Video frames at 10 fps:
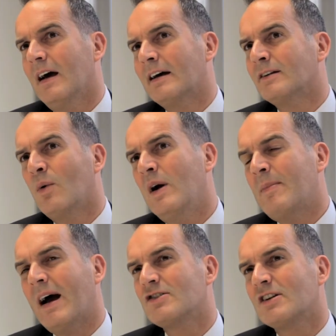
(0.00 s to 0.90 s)
And
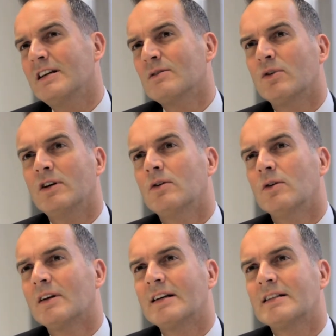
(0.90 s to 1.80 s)
QUIP actually is what you
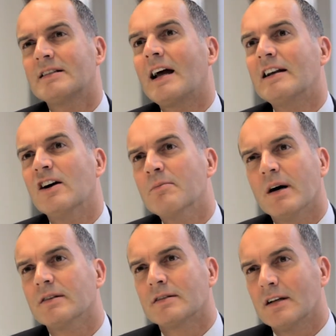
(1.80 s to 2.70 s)
call a silo
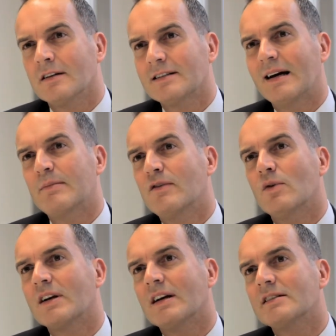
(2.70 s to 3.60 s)
buster type of
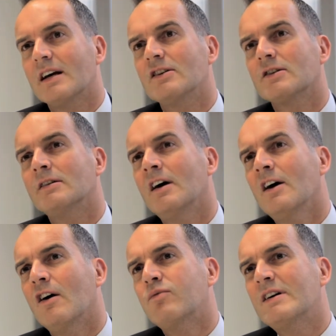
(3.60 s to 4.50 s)
organisation,
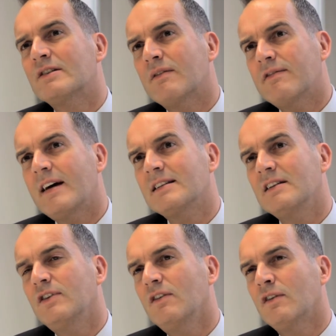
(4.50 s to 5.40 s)
of which
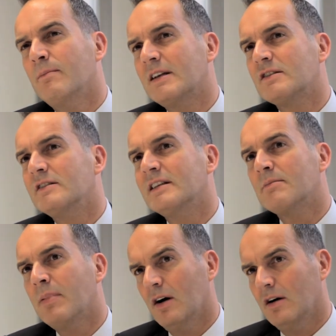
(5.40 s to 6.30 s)
effective use of medicines is a
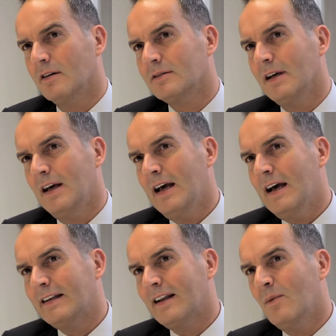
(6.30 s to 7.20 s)
part.
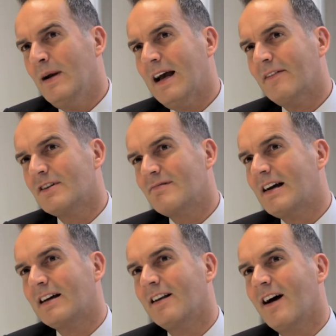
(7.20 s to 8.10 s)
Now, we have to
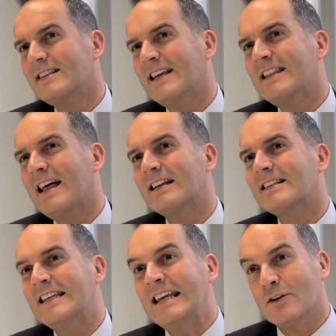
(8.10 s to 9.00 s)
recognise in
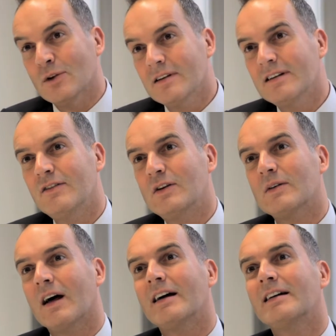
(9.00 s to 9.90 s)
that deal, if you
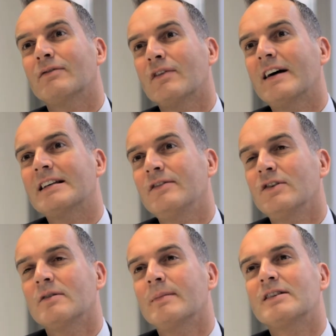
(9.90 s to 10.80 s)
like, of effective
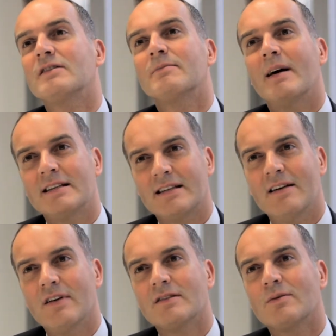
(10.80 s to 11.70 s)
use of medicines may
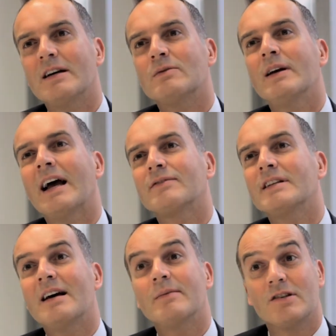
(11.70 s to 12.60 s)
save elsewhere, is we have to
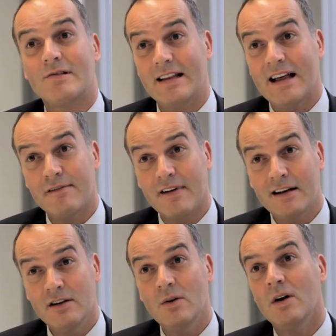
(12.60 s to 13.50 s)
demonstrate that
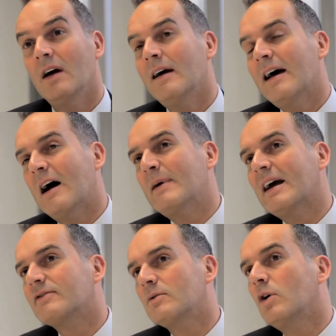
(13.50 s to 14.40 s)
value, and we
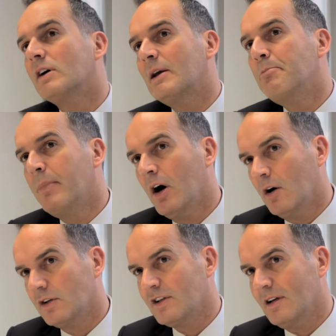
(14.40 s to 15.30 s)
have to work in
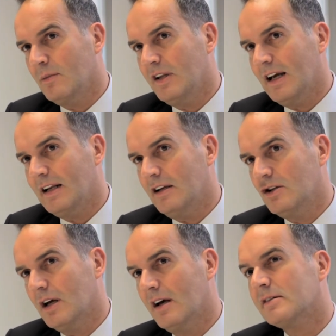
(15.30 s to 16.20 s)
partnership with the
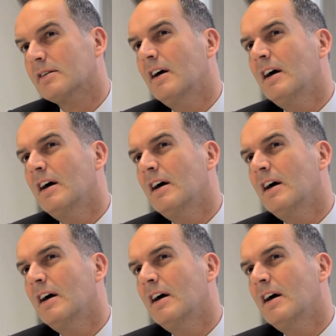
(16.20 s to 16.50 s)
NHS.